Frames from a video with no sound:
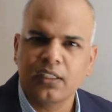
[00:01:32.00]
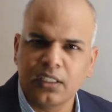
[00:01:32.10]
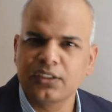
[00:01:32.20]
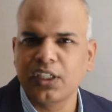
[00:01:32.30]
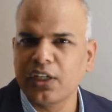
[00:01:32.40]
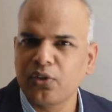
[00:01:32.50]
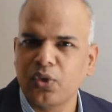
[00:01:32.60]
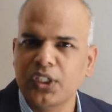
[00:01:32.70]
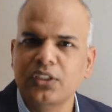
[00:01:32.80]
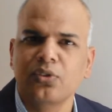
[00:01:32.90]
The strict
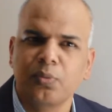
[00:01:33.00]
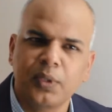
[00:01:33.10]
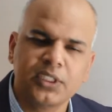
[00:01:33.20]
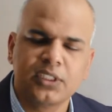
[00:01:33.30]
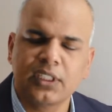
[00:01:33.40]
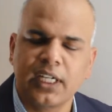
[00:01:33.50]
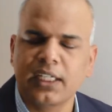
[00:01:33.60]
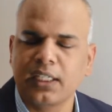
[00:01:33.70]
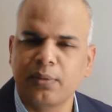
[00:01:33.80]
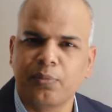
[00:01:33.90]
rule is you must
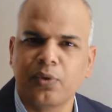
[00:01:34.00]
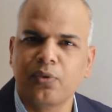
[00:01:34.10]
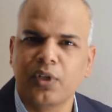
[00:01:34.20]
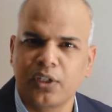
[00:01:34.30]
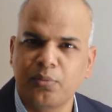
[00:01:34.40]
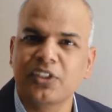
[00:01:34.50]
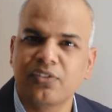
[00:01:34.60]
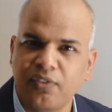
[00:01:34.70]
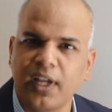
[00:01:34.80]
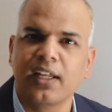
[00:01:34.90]
get approval, you
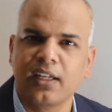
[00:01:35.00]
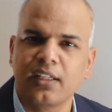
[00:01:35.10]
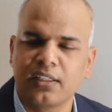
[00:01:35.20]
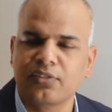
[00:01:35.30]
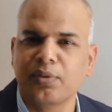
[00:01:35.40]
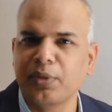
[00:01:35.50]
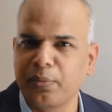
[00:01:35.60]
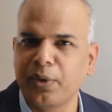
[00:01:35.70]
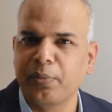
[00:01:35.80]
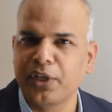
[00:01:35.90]
must file H1B
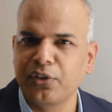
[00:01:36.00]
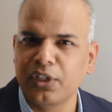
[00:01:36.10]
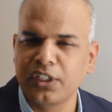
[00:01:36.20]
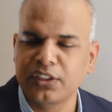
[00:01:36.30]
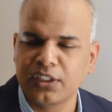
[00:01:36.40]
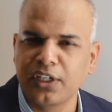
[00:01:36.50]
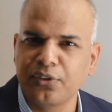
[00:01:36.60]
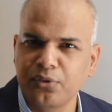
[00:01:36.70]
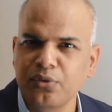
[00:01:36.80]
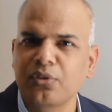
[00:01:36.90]
amendment. It is
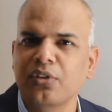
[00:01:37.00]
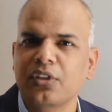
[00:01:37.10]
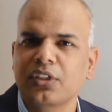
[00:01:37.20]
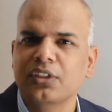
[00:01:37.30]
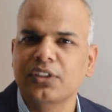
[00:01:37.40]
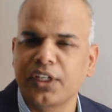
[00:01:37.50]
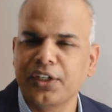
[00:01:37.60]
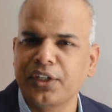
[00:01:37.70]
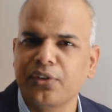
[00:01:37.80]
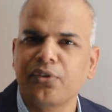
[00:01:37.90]
not you,
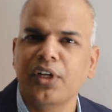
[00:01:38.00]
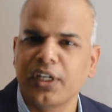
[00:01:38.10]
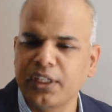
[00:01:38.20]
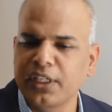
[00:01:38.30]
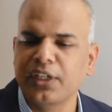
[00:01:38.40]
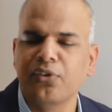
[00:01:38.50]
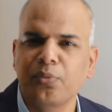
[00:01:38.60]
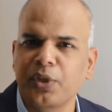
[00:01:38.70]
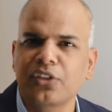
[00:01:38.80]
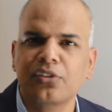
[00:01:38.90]
generic you, and here
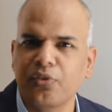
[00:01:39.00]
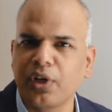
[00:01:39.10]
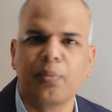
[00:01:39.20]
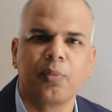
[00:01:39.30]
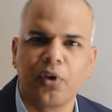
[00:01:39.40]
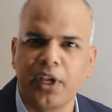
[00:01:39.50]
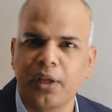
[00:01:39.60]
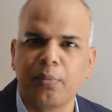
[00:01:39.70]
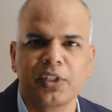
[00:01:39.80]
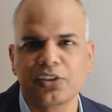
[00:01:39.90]
you means your
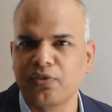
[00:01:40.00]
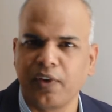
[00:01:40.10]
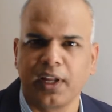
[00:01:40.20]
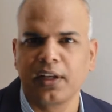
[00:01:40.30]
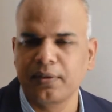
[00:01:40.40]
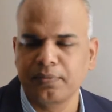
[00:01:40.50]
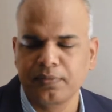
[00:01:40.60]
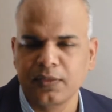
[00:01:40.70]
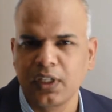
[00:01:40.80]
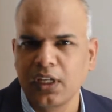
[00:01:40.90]
employer must file.
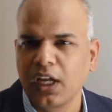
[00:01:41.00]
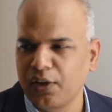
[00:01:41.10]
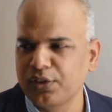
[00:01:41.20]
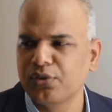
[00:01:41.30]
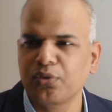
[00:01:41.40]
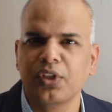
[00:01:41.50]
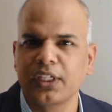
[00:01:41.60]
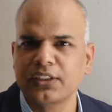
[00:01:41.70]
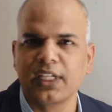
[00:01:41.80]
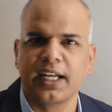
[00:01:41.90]
I will show
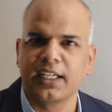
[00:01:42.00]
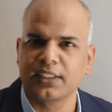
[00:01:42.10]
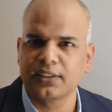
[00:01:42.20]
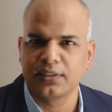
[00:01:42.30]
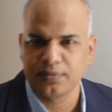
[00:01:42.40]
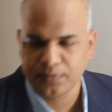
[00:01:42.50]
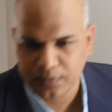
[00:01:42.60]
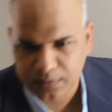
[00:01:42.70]
those letters.